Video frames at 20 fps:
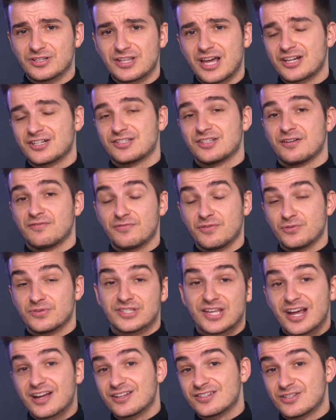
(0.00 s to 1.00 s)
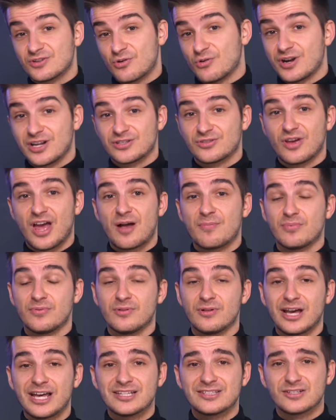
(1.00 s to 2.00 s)
attaches in a few seconds, according to
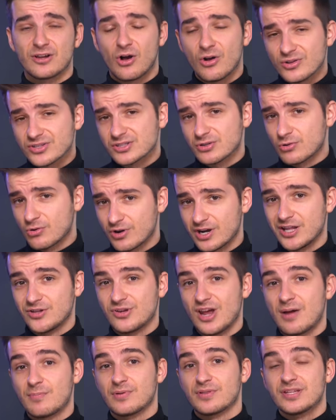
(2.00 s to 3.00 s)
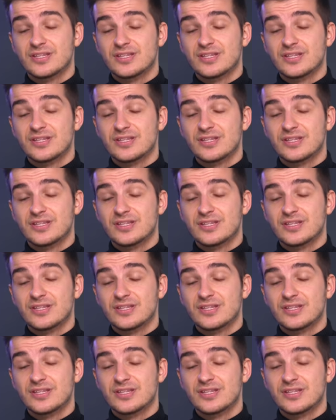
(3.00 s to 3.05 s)
Apple, and also according to Apple,